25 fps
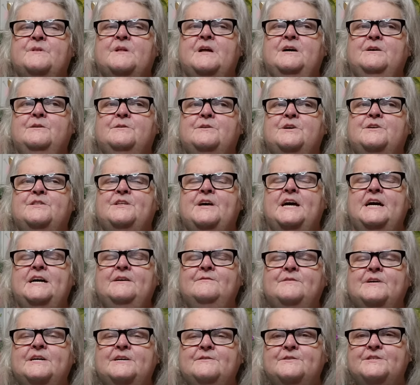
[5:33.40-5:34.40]
I don't know, they
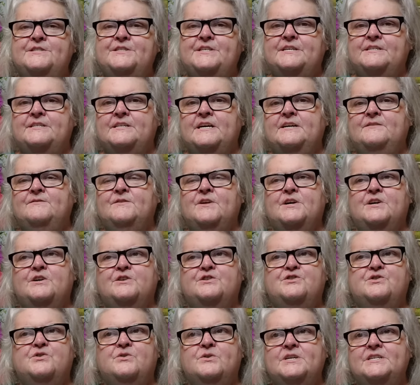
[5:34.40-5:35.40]
have everything. They have like a
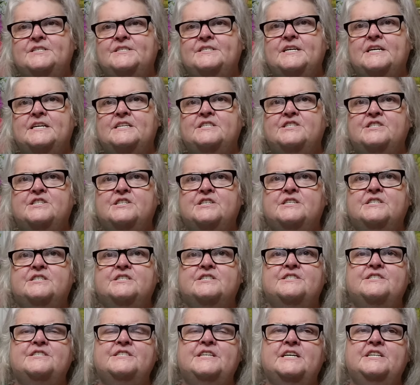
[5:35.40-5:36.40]
toy section,
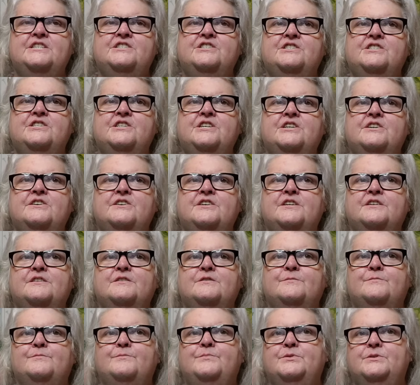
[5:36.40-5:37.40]
a stationery, a
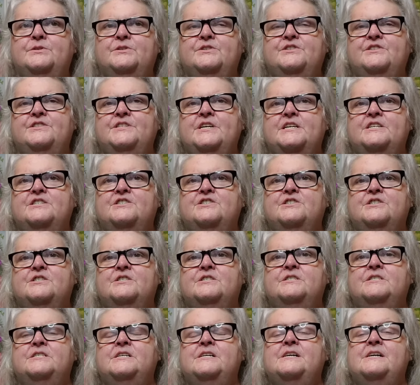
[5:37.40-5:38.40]
little book
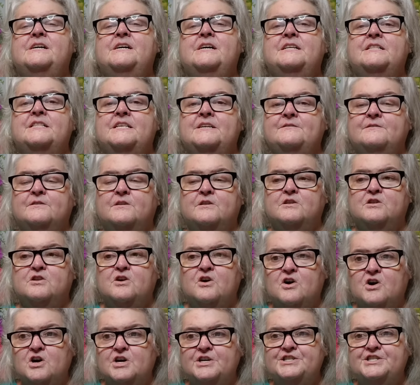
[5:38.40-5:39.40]
section, they have a
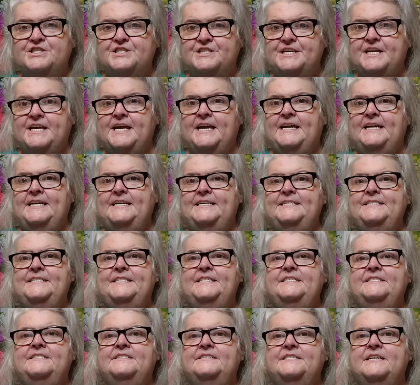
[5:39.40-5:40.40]
large
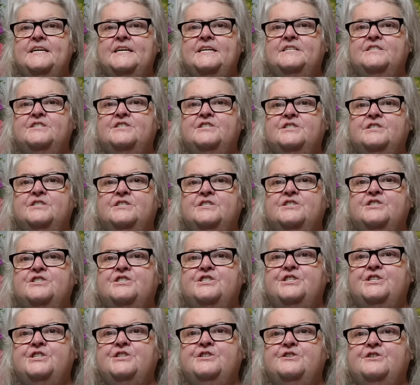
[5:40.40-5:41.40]
candy section,
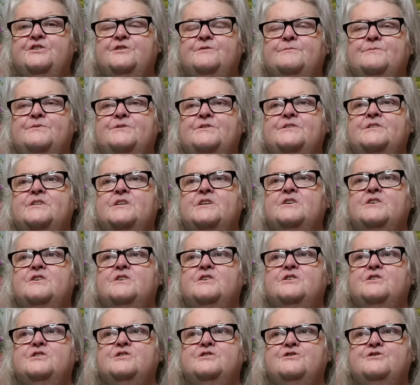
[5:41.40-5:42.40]
chips,
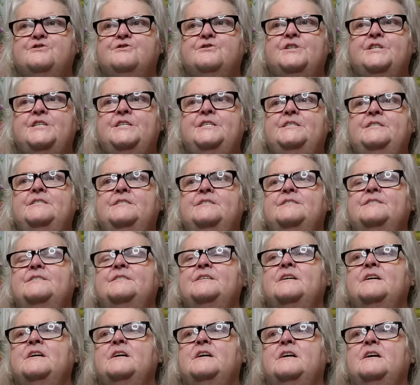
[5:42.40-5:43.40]
drinks.
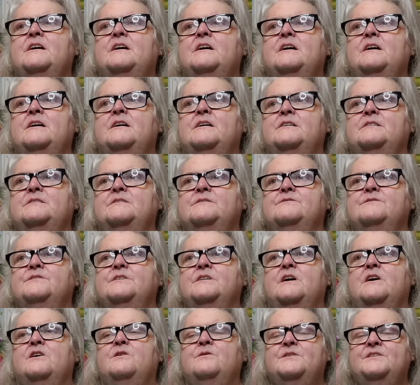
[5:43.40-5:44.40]
Uh,
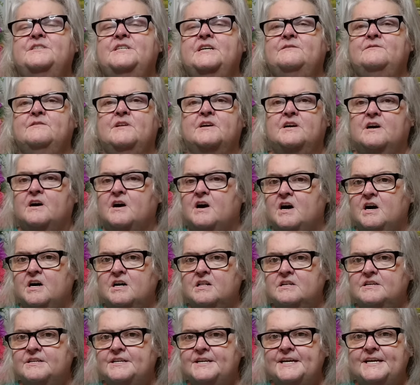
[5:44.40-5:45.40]
they always have like a
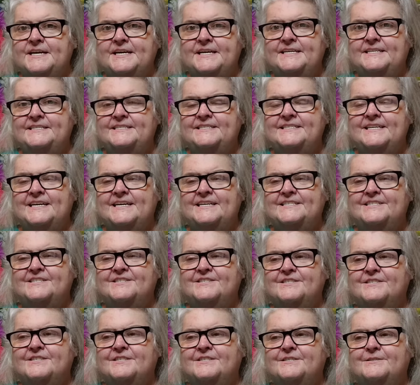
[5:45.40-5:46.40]
holiday
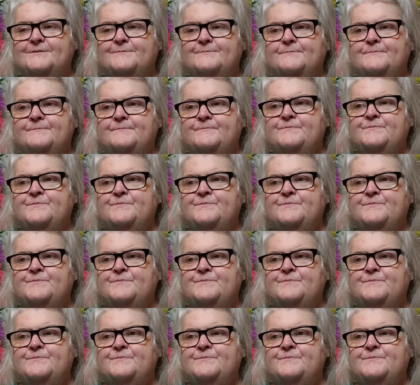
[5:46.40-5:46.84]
section,